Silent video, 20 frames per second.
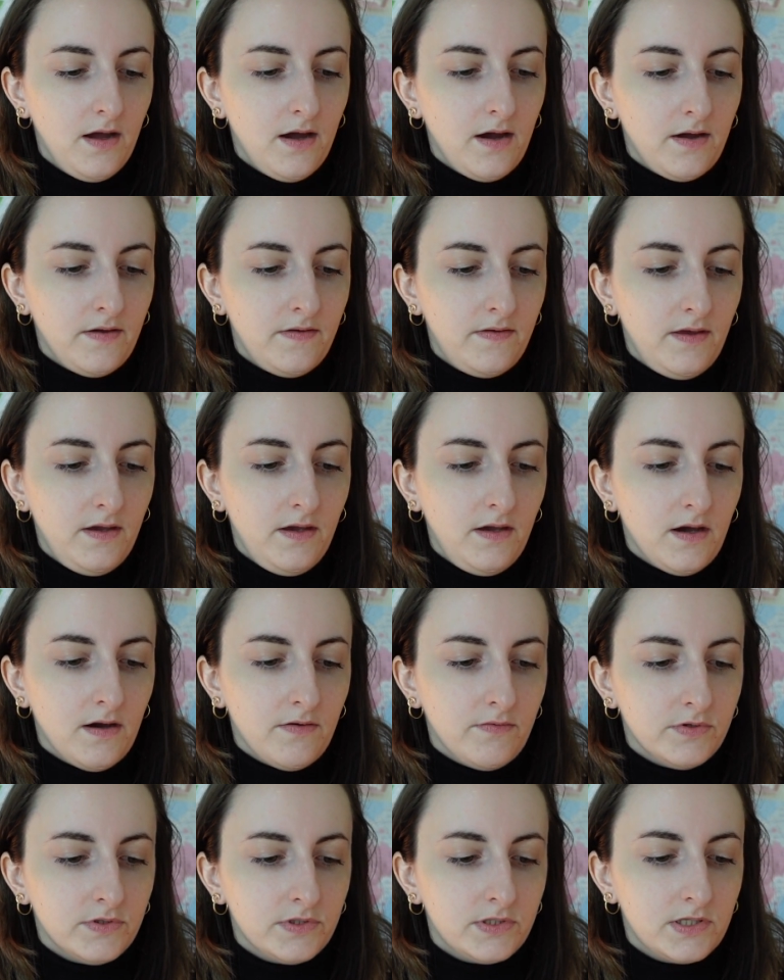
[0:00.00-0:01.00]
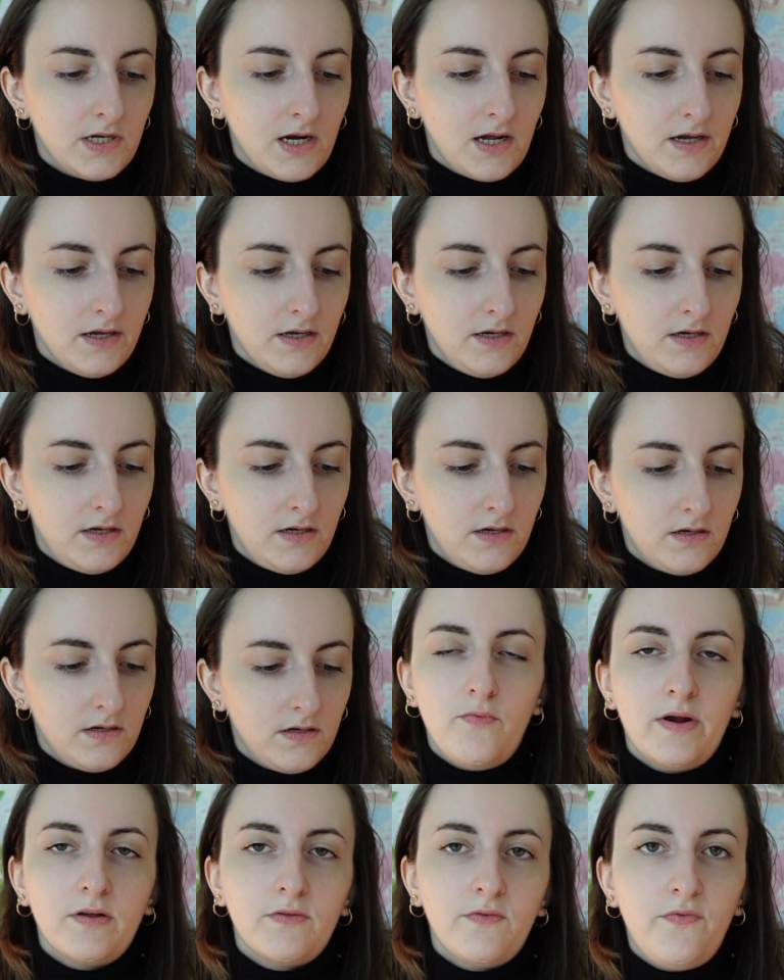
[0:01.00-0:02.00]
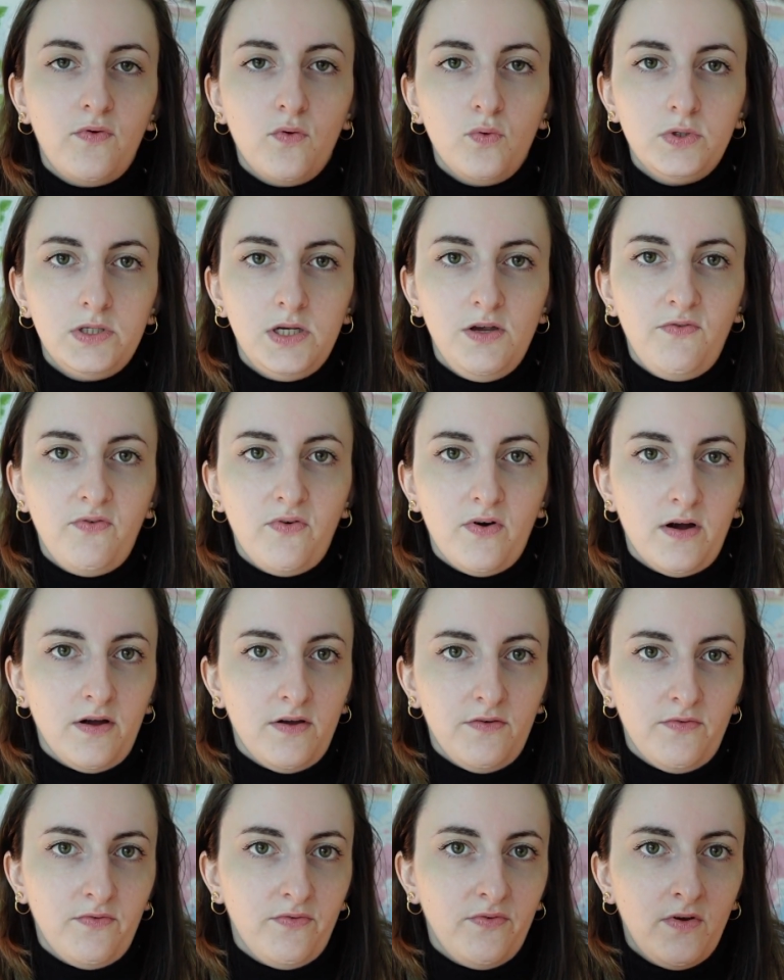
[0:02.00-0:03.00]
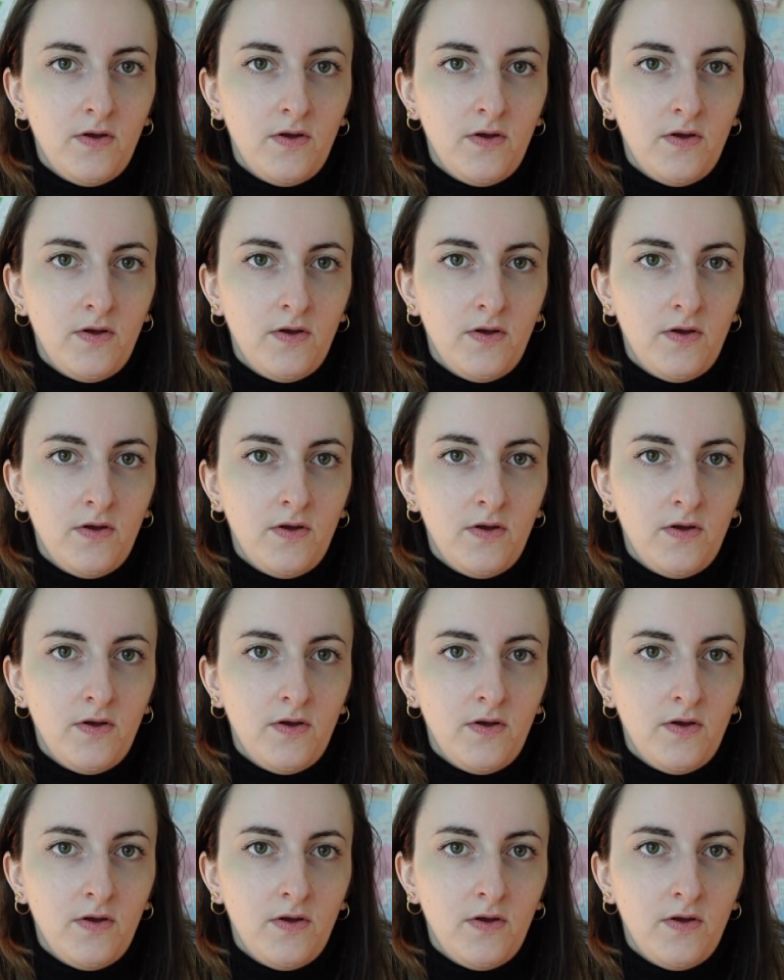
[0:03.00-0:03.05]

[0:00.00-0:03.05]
I think I was like around 45